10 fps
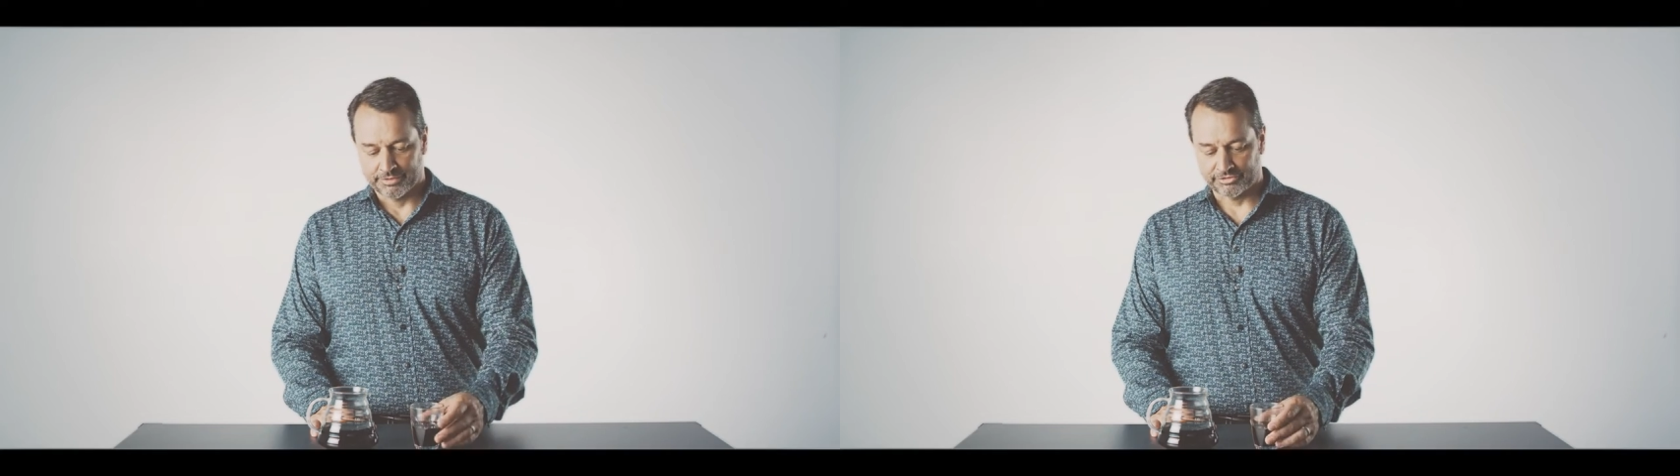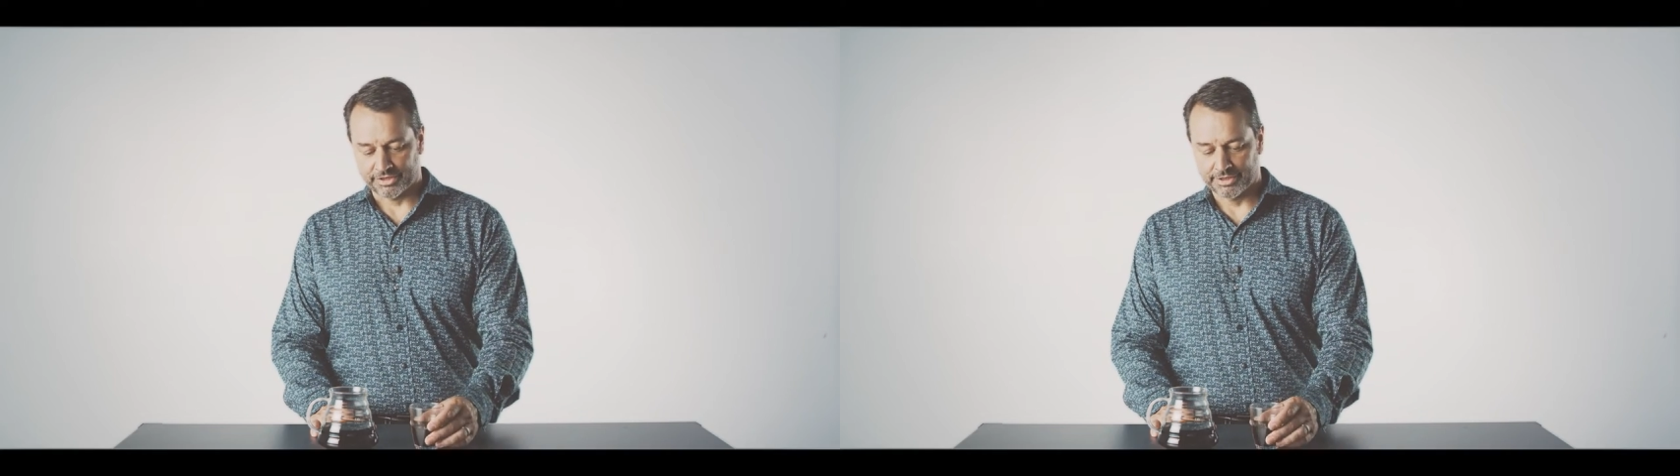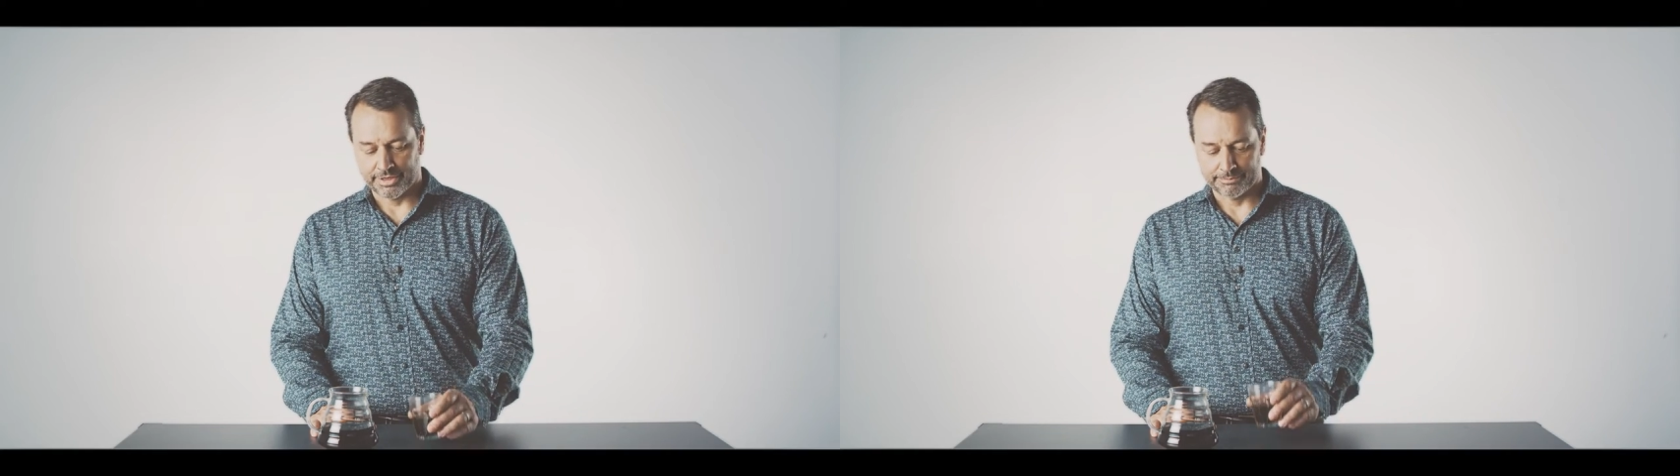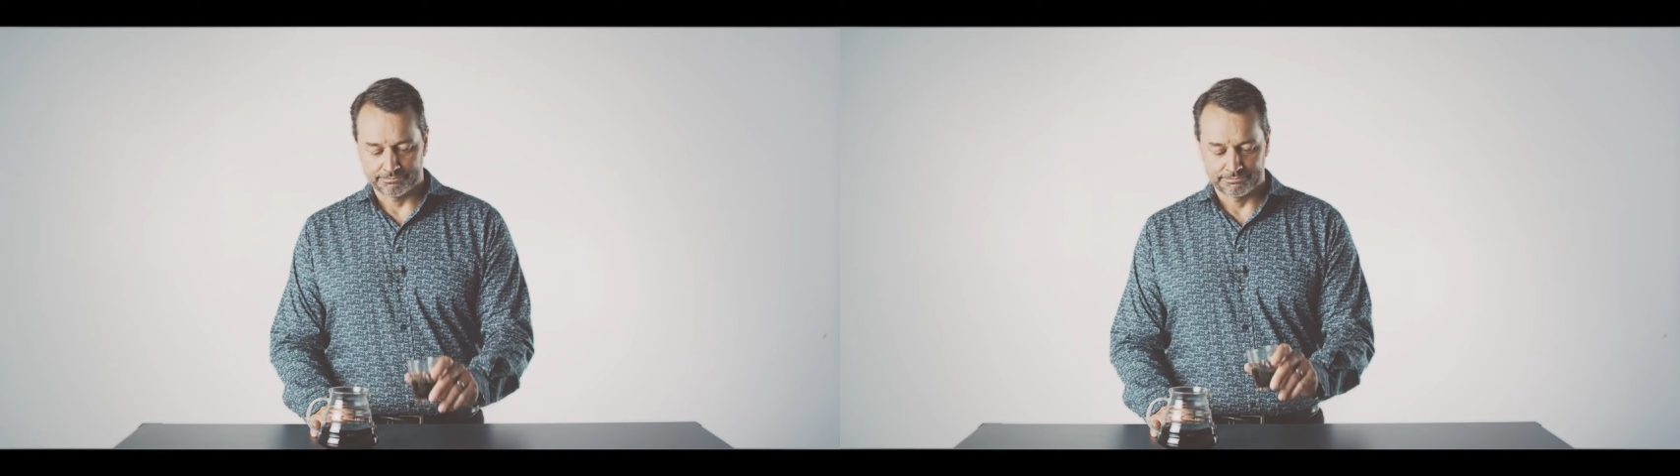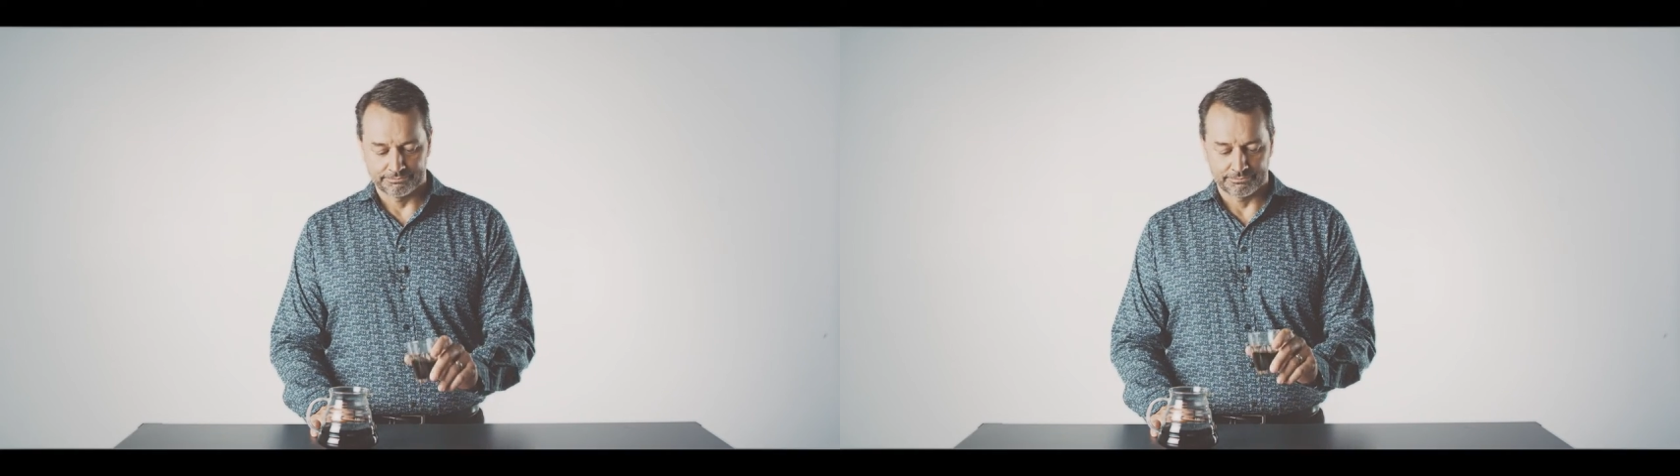At Second Cup,
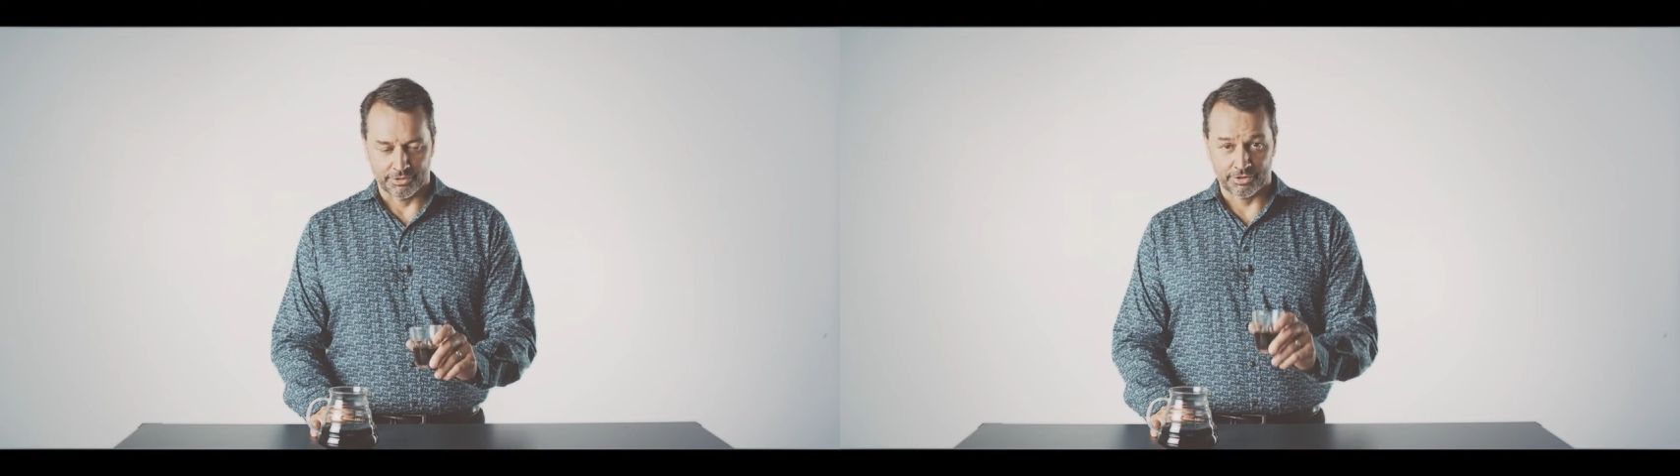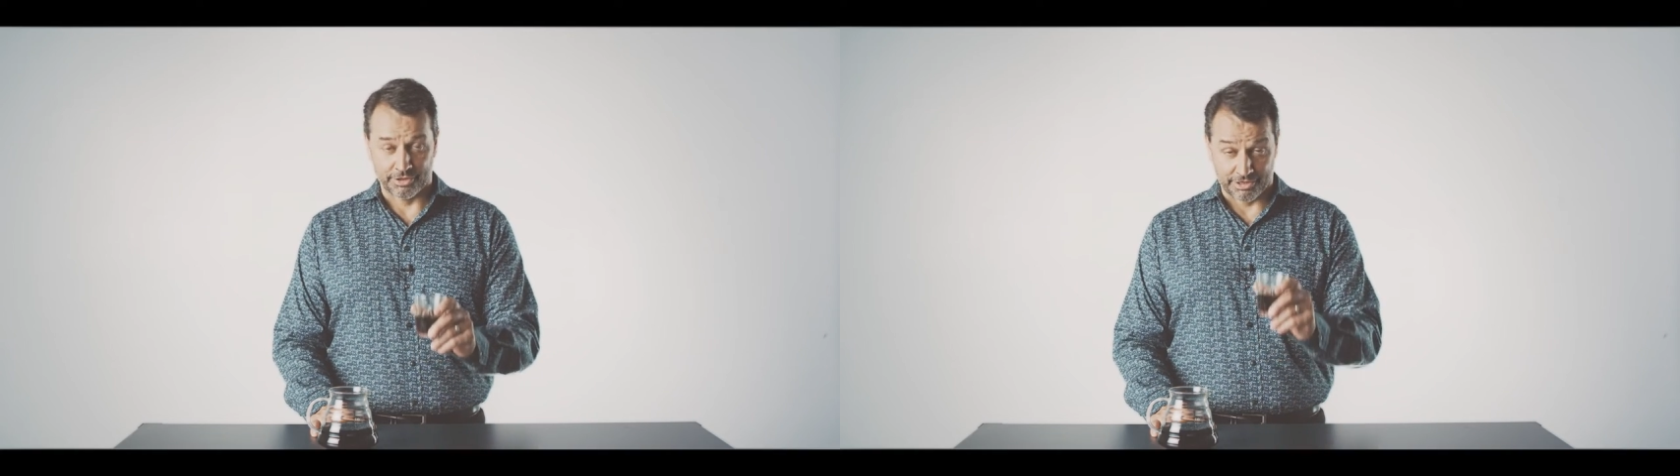our